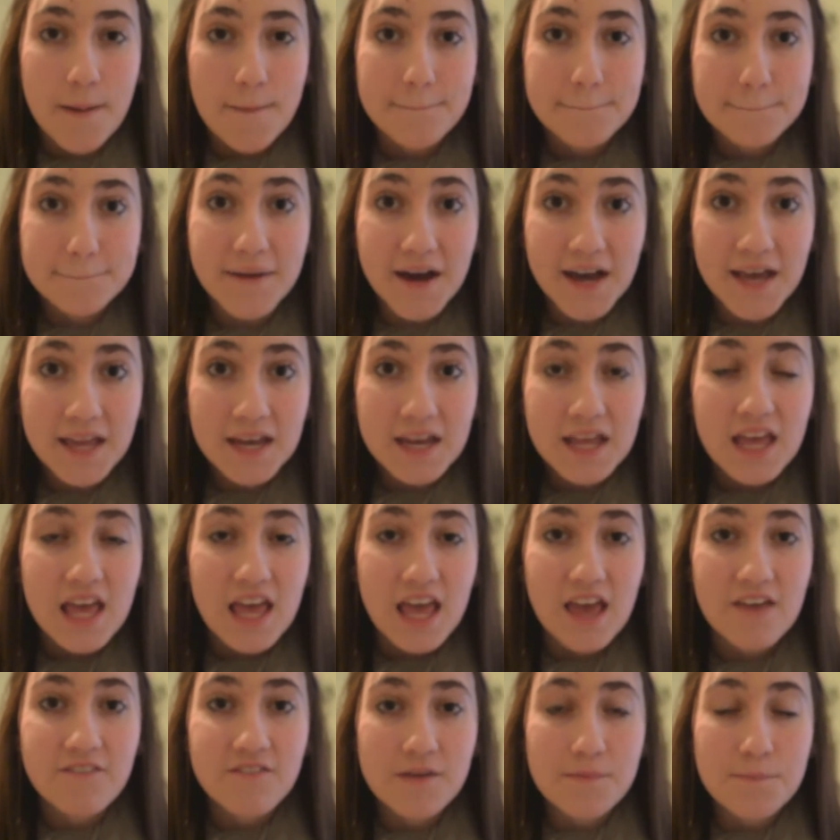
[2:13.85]
But
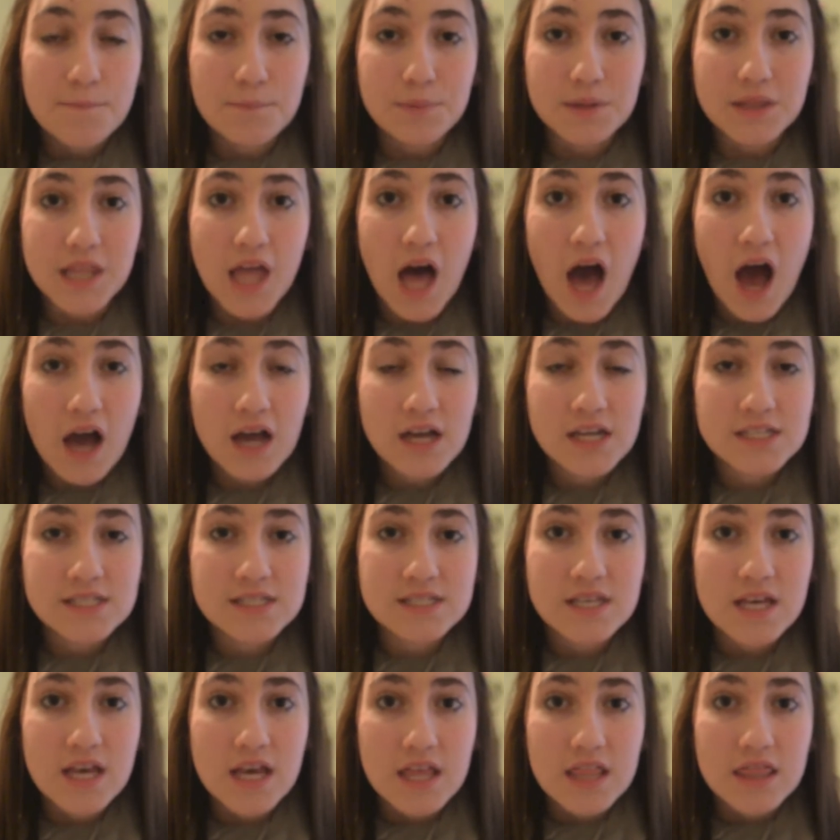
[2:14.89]
if it
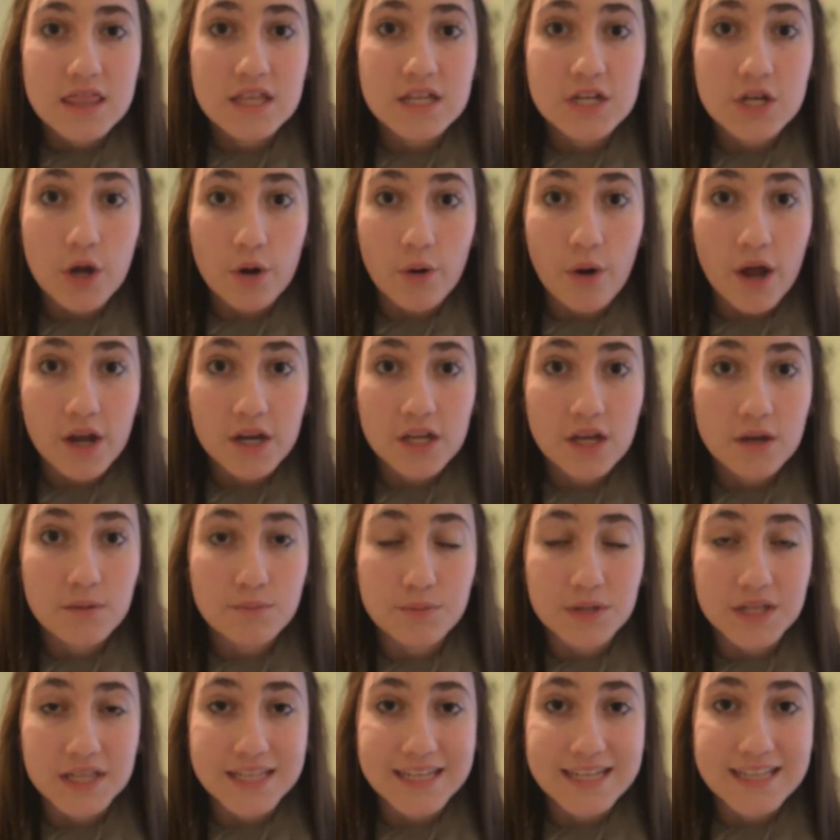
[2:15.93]
blocks the neuron
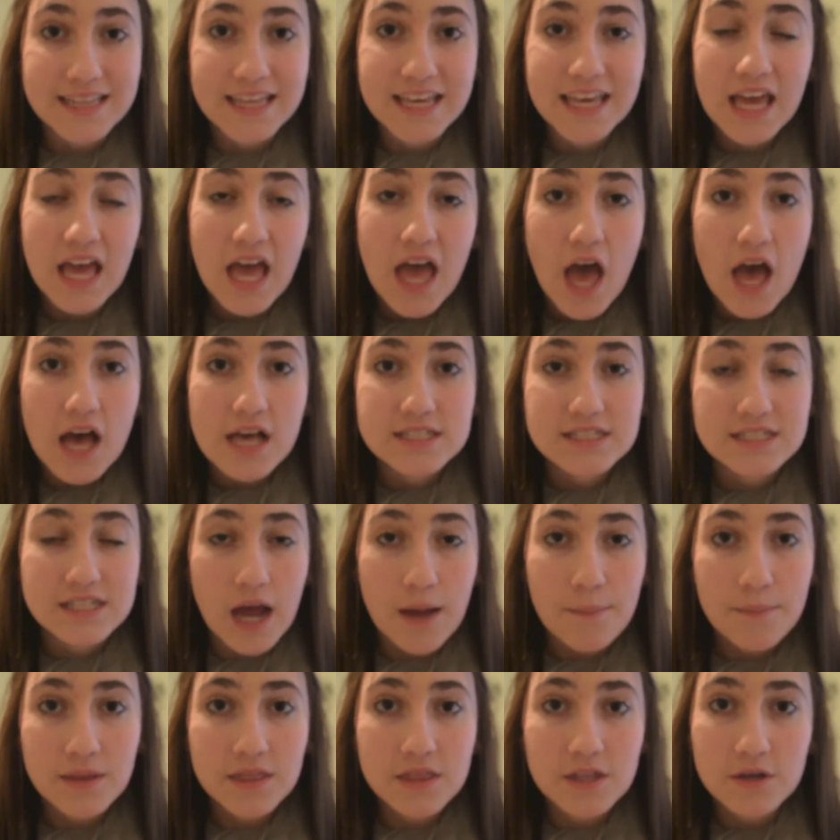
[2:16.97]
completely,
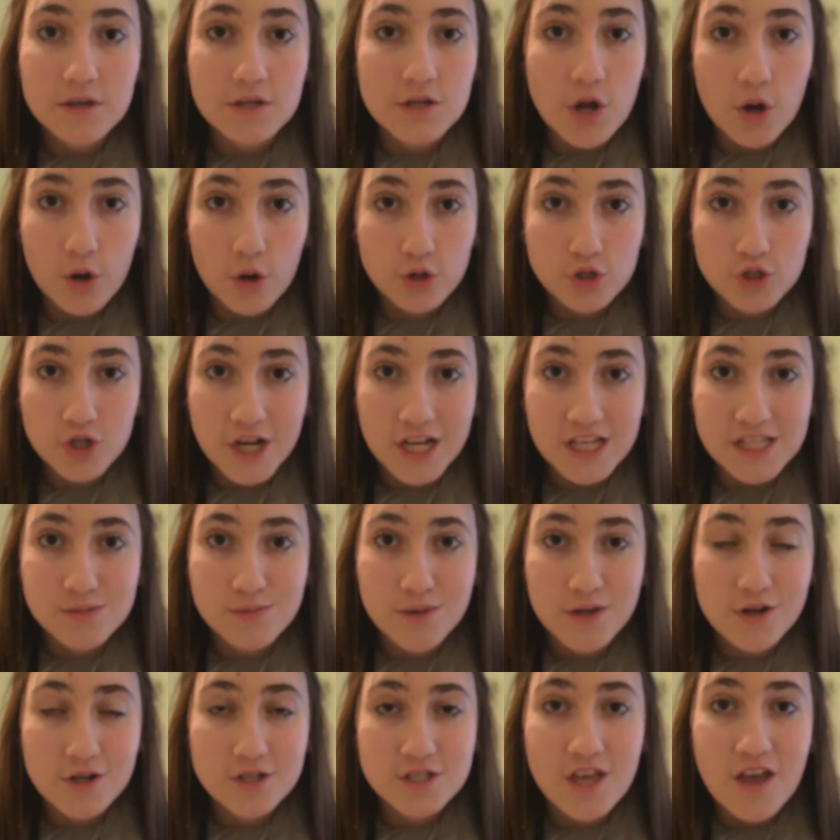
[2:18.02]
stopping the
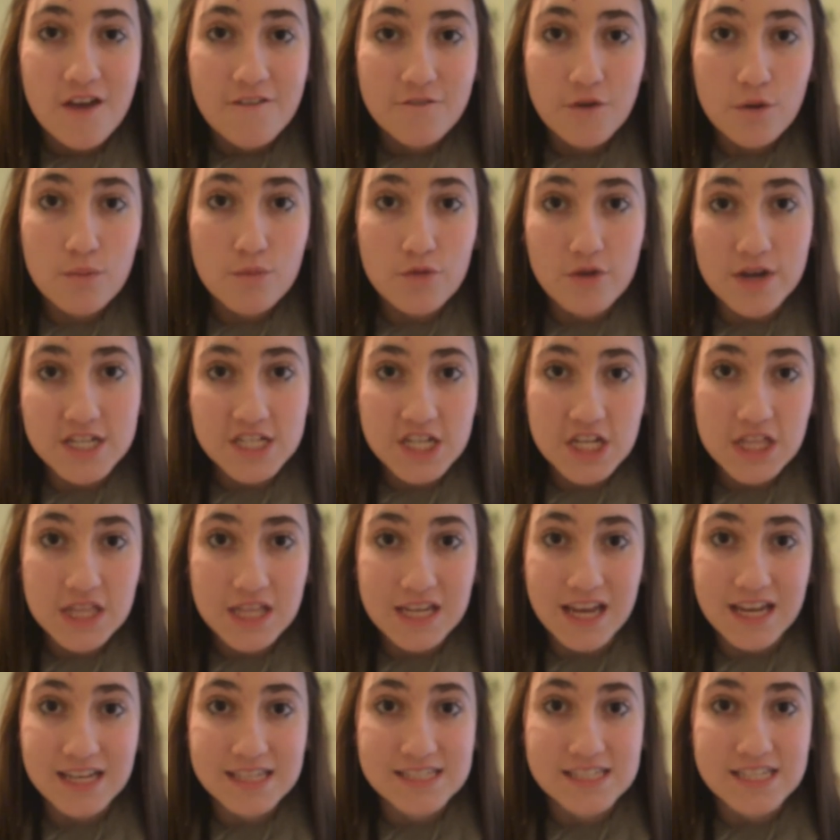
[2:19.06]
neurotransmitters from reaching the
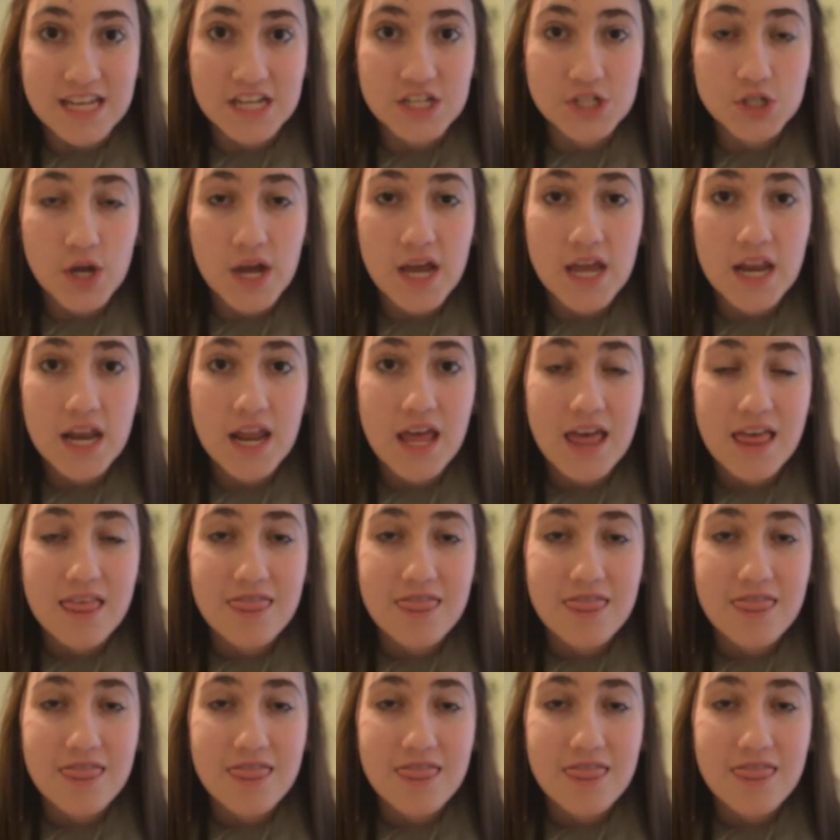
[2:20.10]
next dendrite,